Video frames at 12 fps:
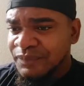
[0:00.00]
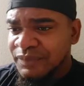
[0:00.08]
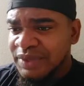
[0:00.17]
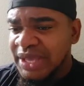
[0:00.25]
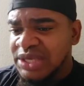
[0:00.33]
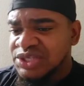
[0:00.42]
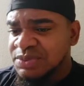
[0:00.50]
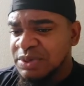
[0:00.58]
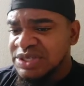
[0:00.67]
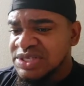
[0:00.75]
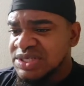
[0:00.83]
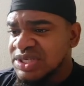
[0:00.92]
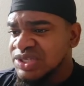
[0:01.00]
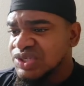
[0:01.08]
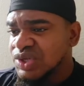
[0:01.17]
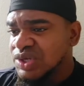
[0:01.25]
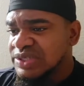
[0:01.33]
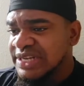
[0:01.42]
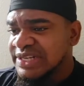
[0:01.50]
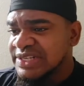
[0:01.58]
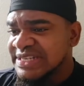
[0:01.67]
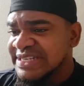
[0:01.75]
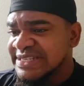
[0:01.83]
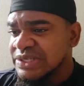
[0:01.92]
yes brothers and sisters let
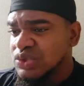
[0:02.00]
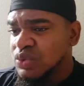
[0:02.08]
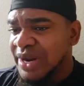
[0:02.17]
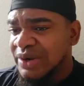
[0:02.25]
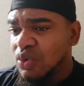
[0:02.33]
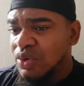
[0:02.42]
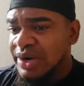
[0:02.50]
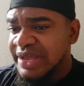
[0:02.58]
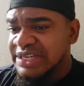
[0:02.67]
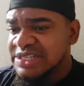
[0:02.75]
us listen to that old lady